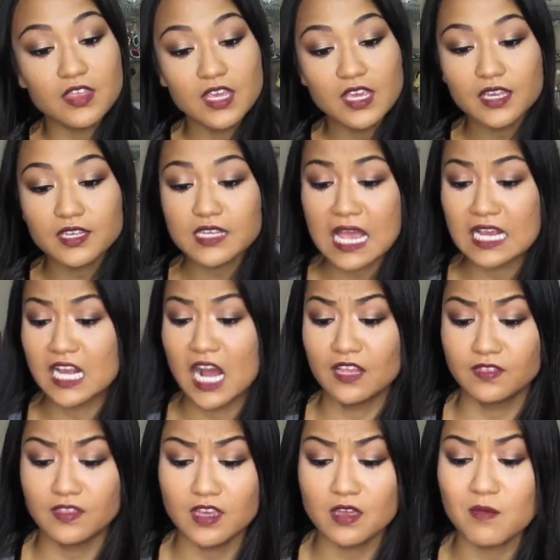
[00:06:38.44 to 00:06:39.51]
these, I
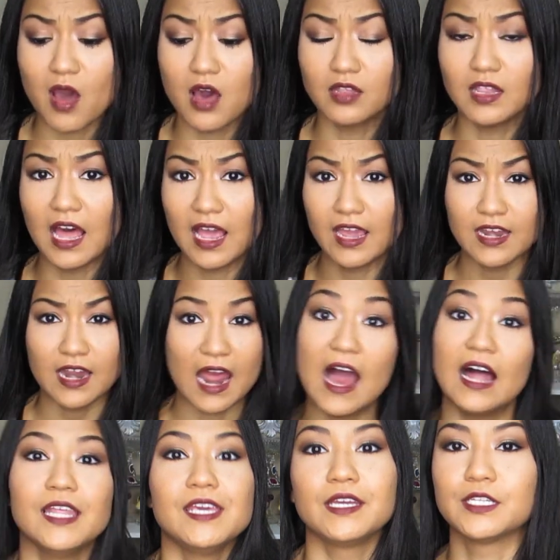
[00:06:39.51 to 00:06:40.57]
got them online at
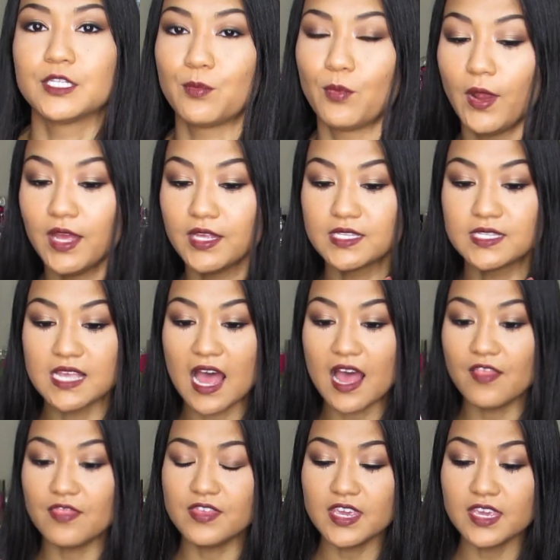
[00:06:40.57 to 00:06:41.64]

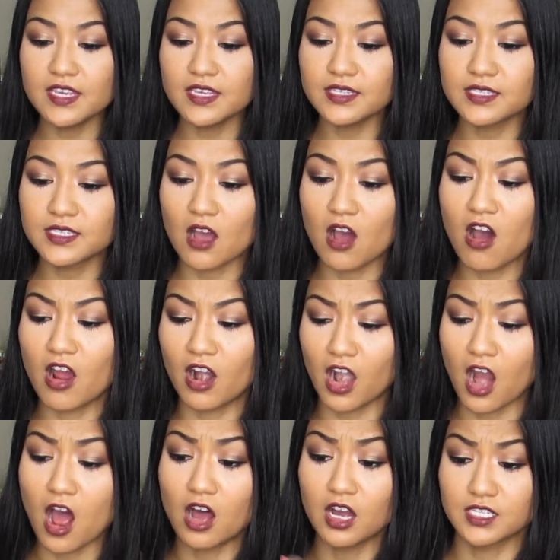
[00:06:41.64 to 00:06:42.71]
AliExpress. These are
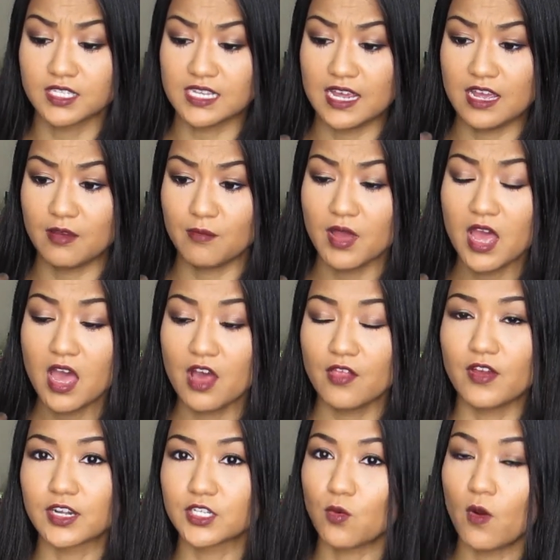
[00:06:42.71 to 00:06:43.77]
awesome.
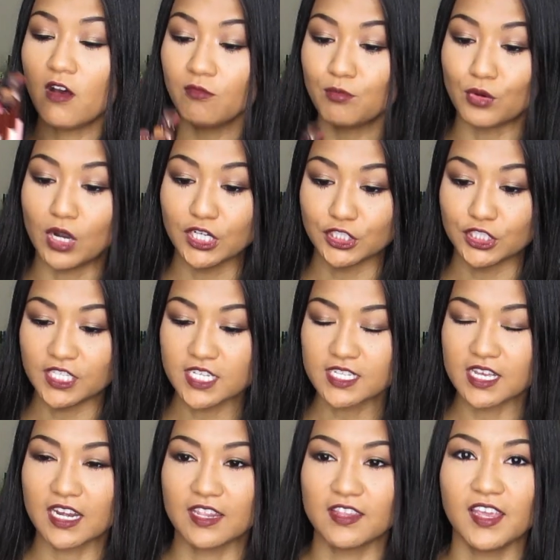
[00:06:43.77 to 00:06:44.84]
They're 12 brushes
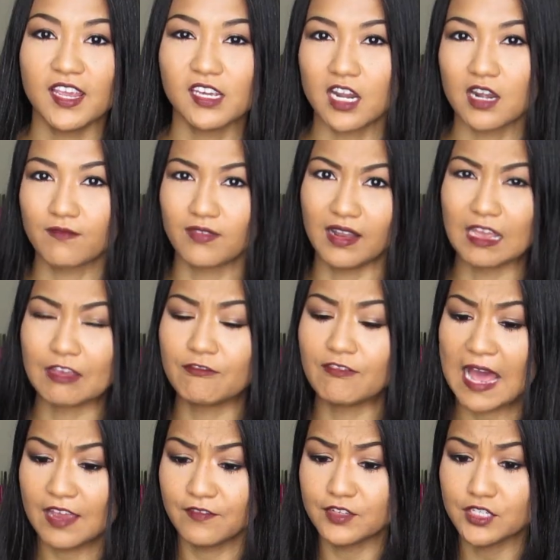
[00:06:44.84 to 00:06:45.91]
and I think I got them for like
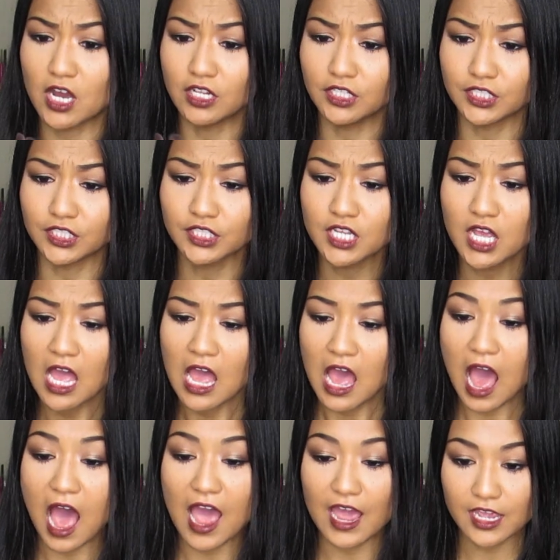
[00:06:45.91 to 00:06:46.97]
$5.
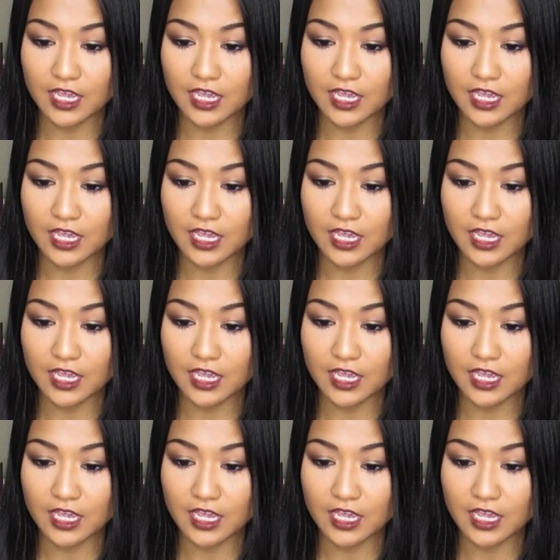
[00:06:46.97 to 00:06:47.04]
I